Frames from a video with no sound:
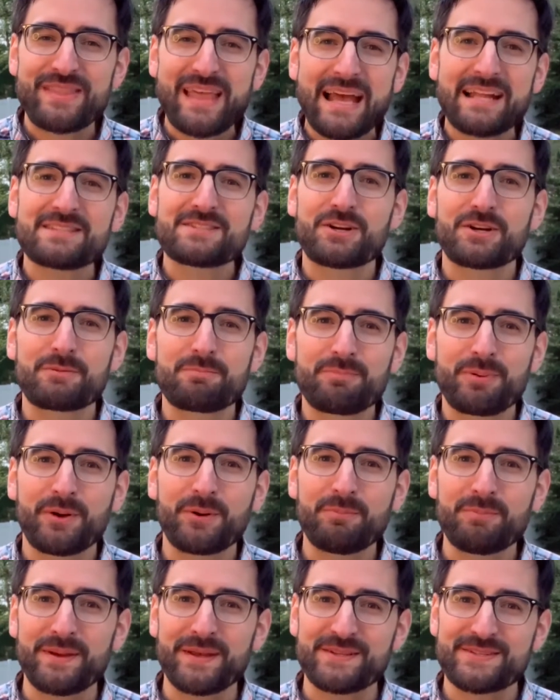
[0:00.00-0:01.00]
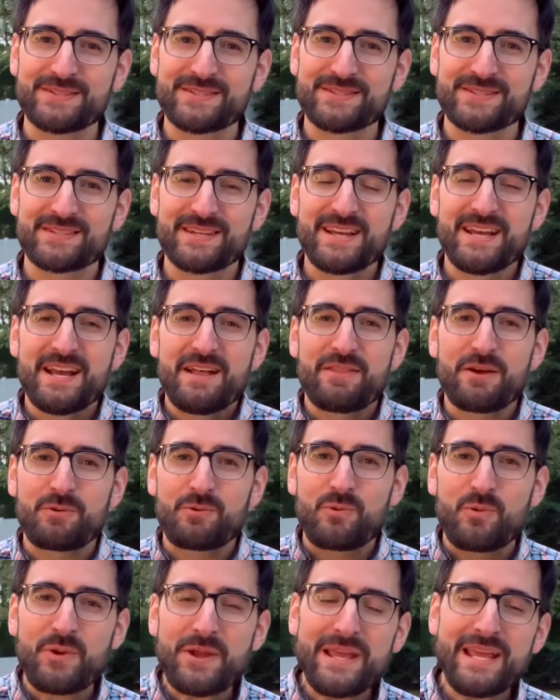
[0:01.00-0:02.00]
That's our purpose, that
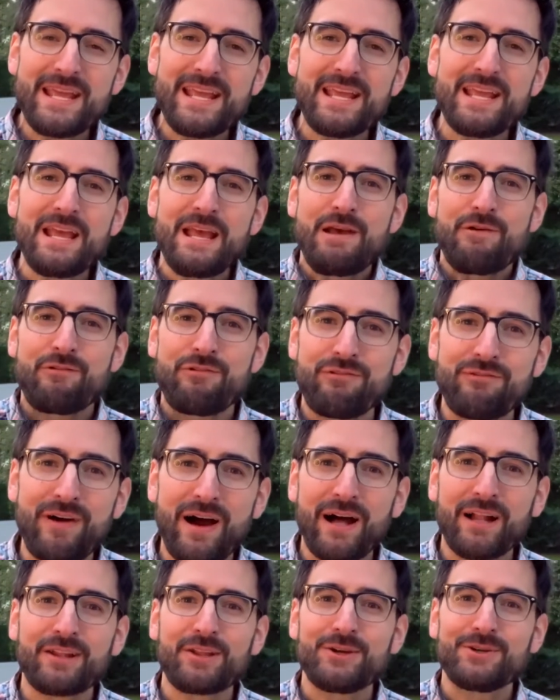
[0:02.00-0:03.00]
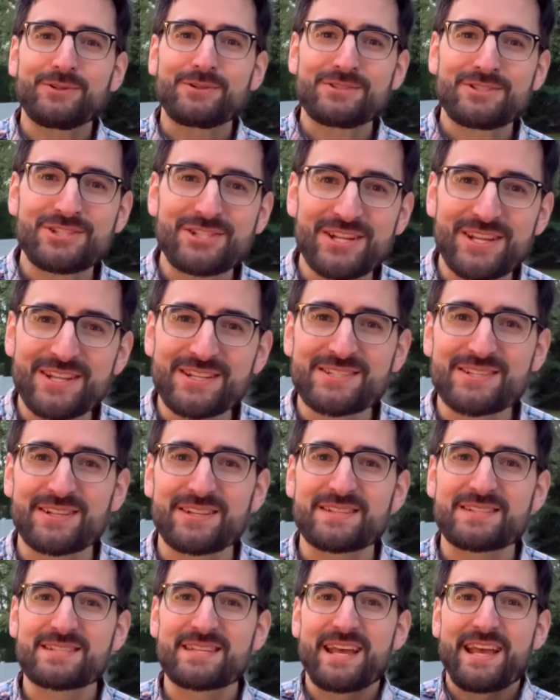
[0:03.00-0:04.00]
we follow
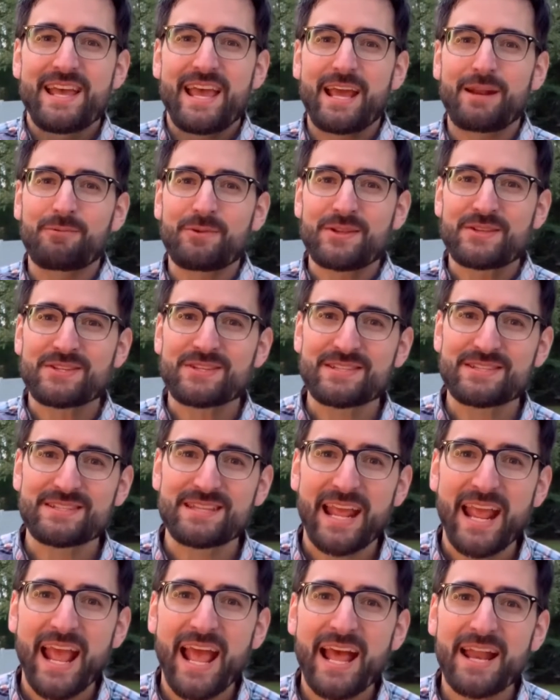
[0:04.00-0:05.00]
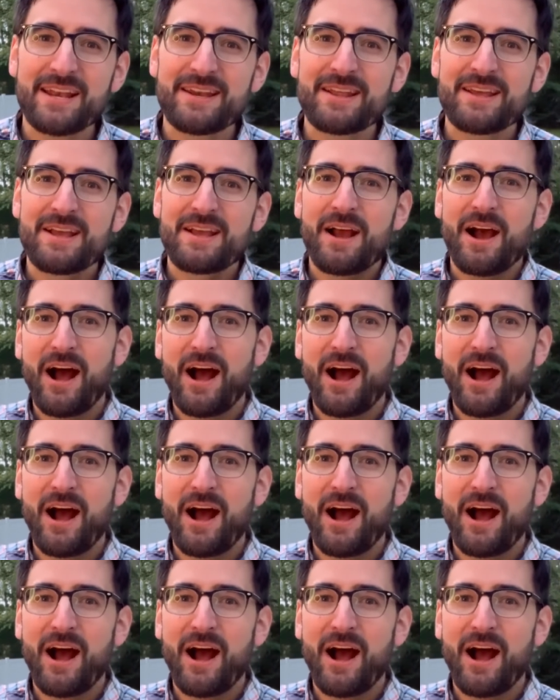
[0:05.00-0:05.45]
Jesus and we stand